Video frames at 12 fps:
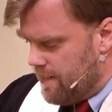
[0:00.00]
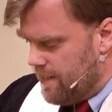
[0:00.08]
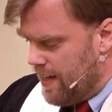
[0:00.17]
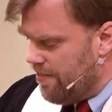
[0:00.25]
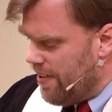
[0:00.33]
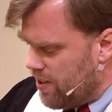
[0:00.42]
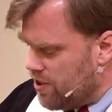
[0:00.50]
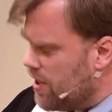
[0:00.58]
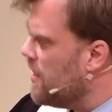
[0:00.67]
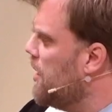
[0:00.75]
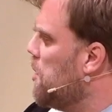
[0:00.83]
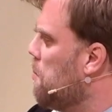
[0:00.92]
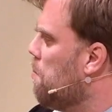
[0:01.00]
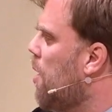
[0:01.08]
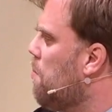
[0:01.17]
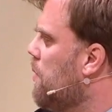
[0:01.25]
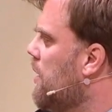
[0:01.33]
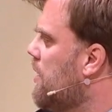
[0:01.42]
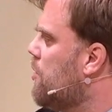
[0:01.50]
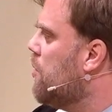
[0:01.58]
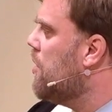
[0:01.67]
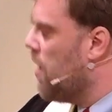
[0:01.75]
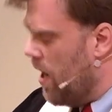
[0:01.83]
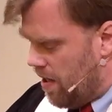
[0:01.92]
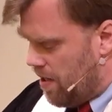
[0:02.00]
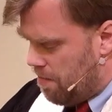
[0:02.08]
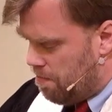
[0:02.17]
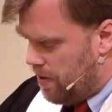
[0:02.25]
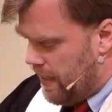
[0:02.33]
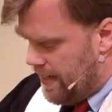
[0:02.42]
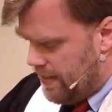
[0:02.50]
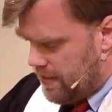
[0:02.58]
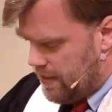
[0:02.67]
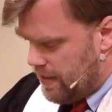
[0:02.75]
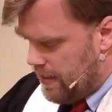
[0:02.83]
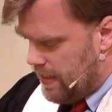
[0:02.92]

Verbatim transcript: they eventually brought me to a dark place.